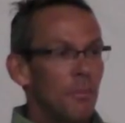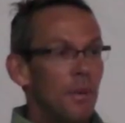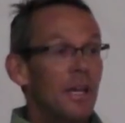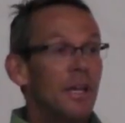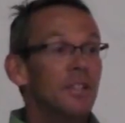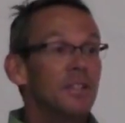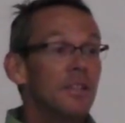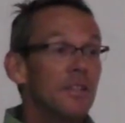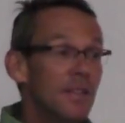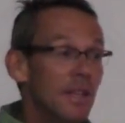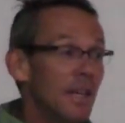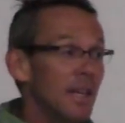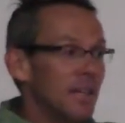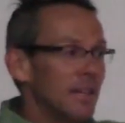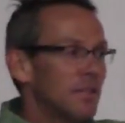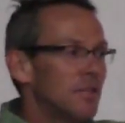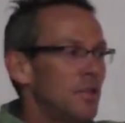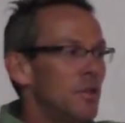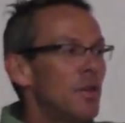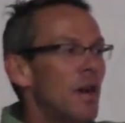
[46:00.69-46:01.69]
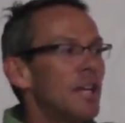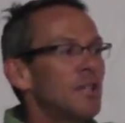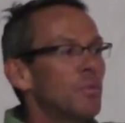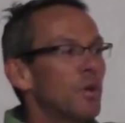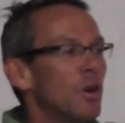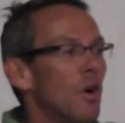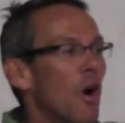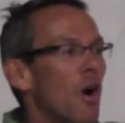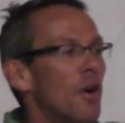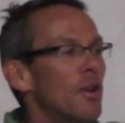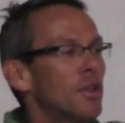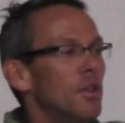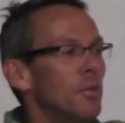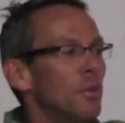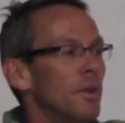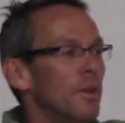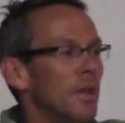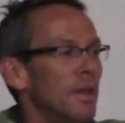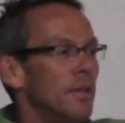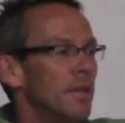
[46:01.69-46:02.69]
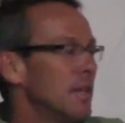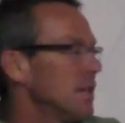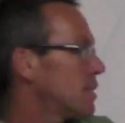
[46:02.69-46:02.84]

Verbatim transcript: because of this. You guys want to argue with it.